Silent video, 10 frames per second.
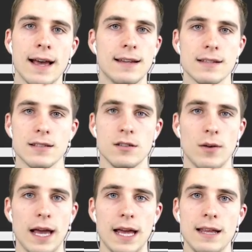It doesn't do
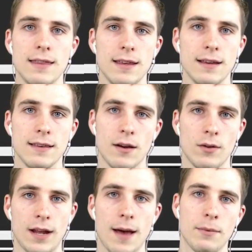anything that
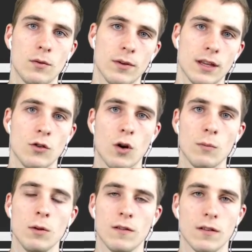would happen with a
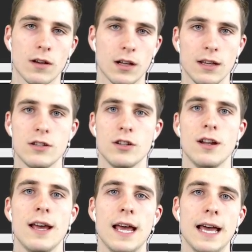normal collision,
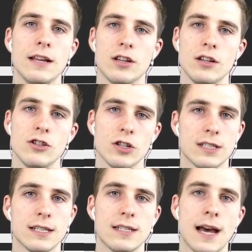it can just
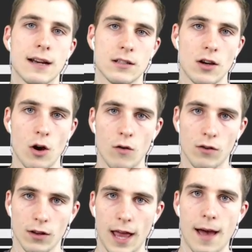detect
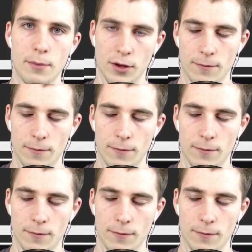overlap.